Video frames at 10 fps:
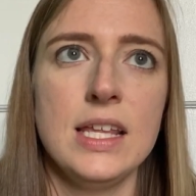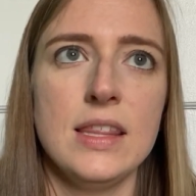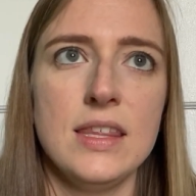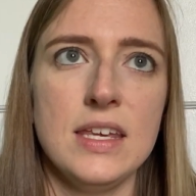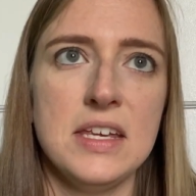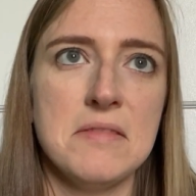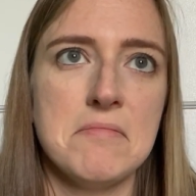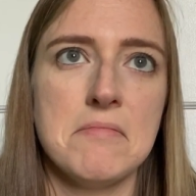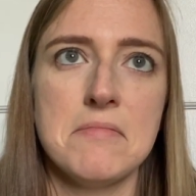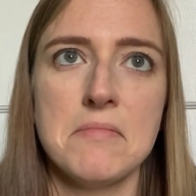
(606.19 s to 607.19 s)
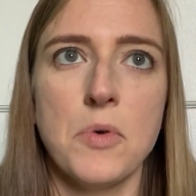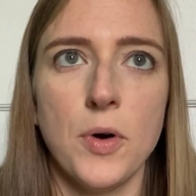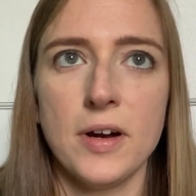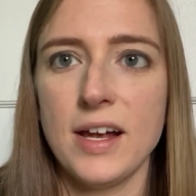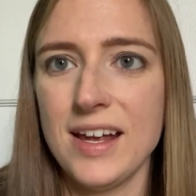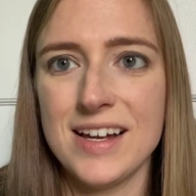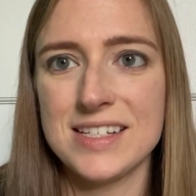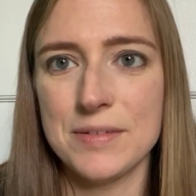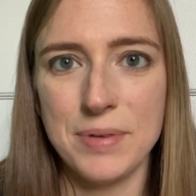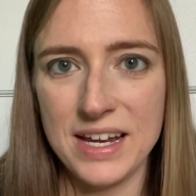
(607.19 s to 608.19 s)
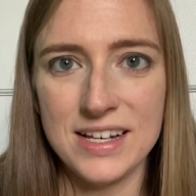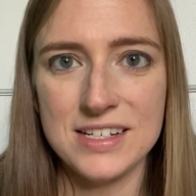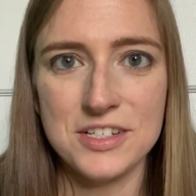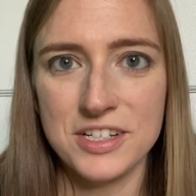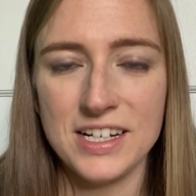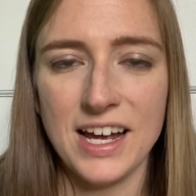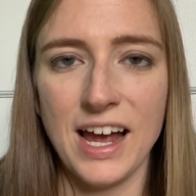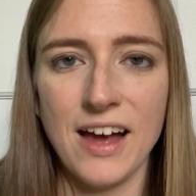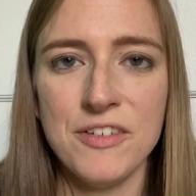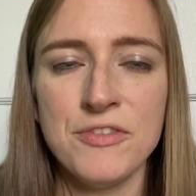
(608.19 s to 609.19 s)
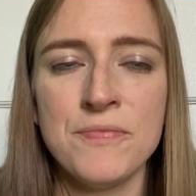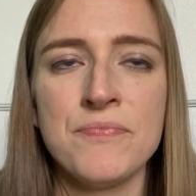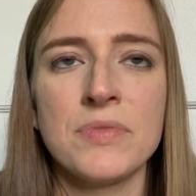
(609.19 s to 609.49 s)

the more aches and pains you're gonna have.